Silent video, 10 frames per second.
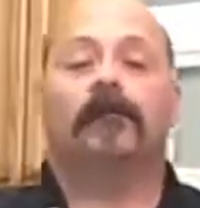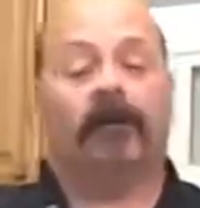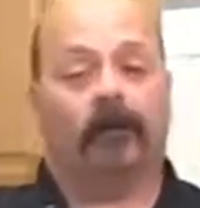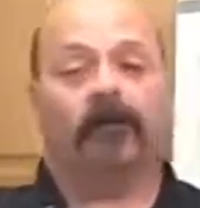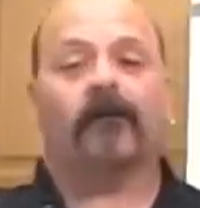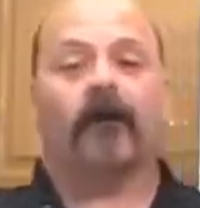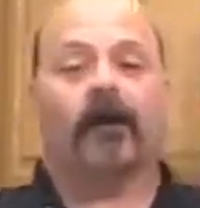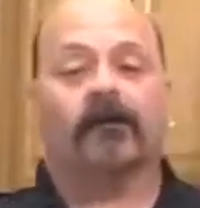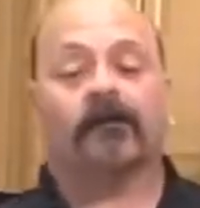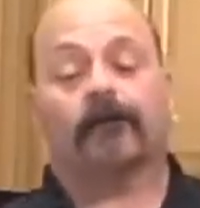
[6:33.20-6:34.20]
be with
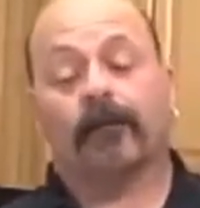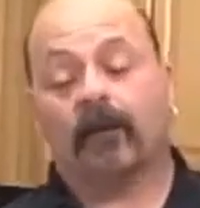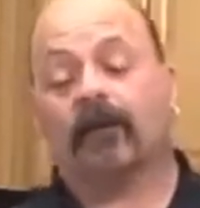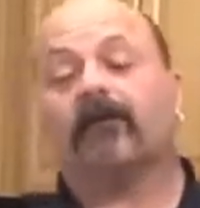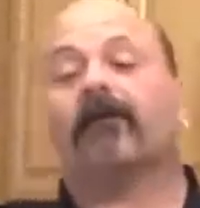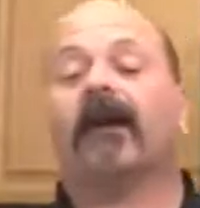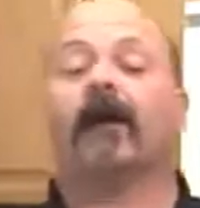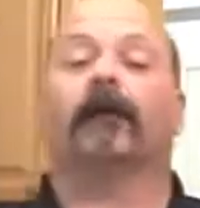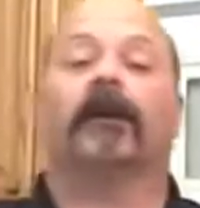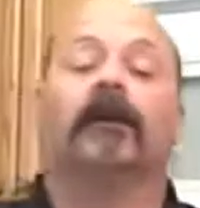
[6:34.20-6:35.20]
friends, be with
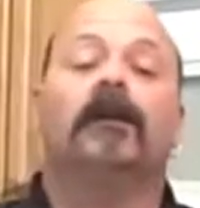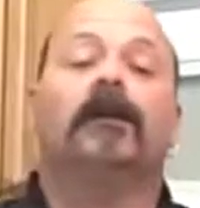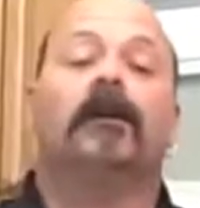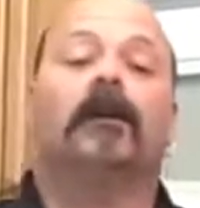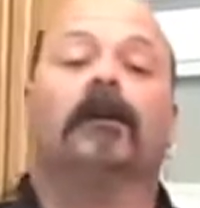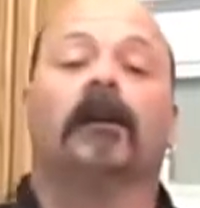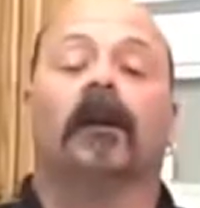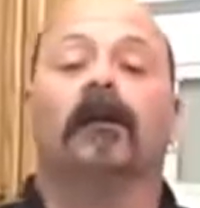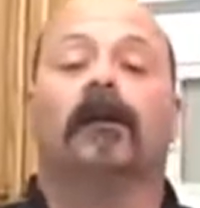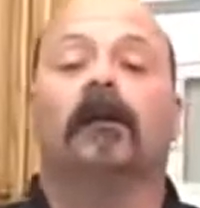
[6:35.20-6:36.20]
family,
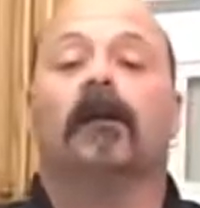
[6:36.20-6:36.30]
okay?